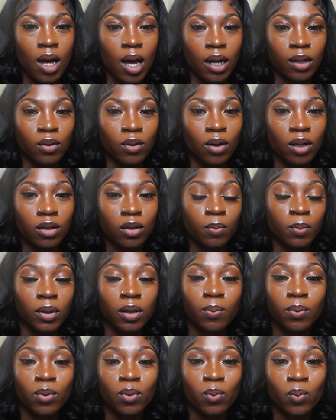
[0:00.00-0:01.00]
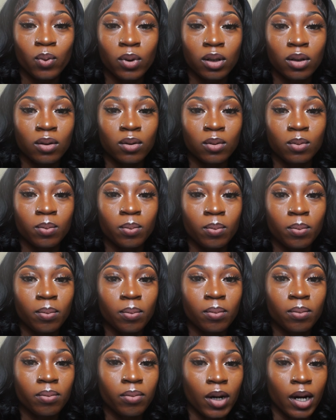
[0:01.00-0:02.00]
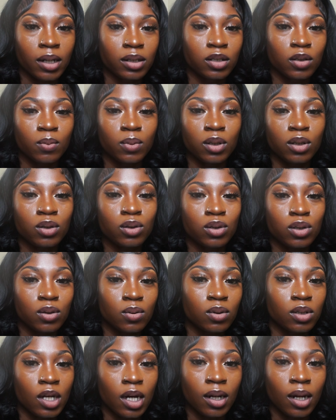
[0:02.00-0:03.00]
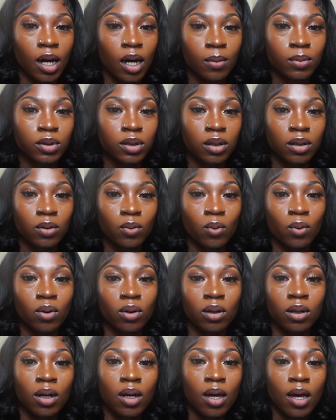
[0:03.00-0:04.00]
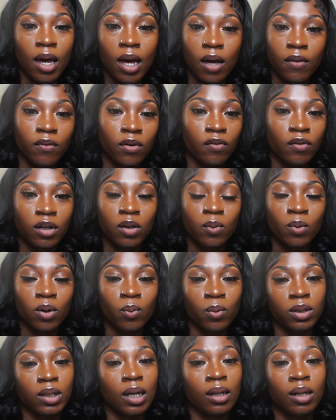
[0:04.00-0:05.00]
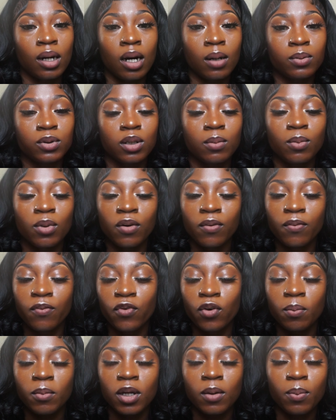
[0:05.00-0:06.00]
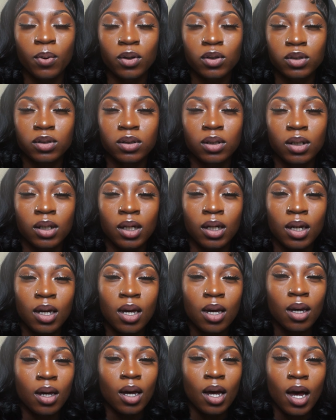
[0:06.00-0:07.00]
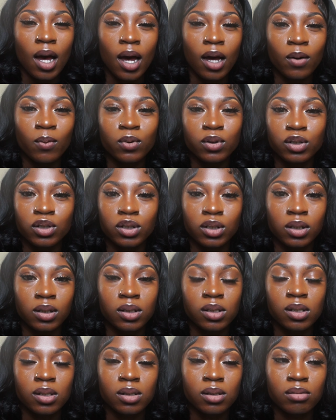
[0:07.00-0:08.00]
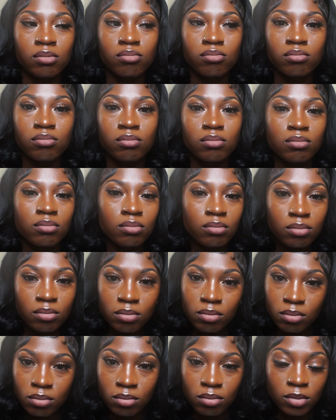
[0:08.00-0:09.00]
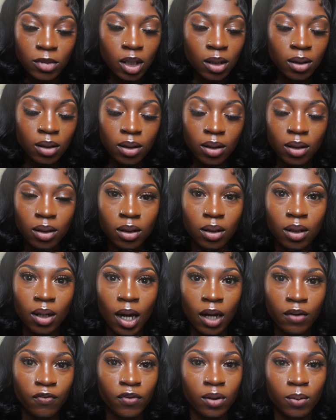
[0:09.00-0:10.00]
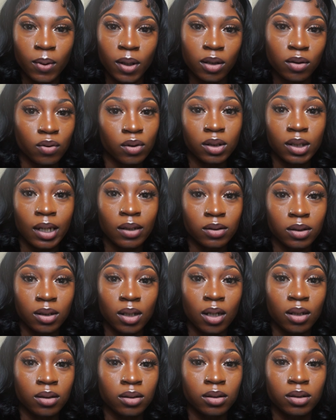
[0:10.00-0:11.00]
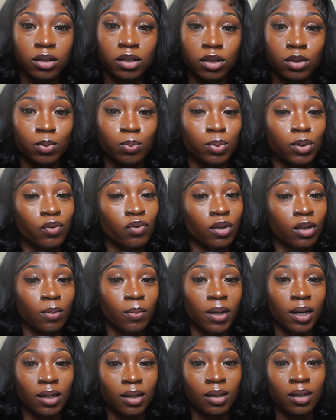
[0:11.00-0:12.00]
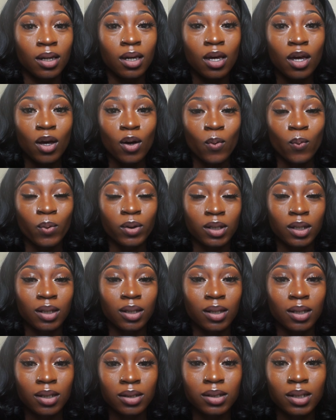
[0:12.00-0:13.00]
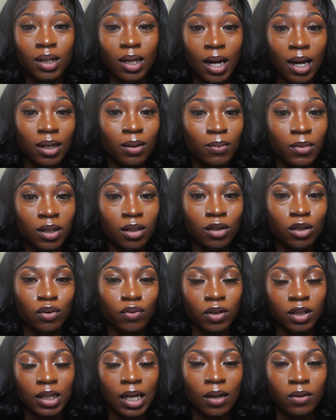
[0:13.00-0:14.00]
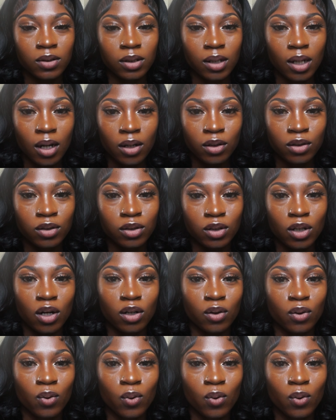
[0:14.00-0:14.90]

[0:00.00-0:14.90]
know other people will possibly choose that option or have already went with that option, but for me personally, I was just not finna pay $3,000. Just be real about it. Within this economy, $3,000 on a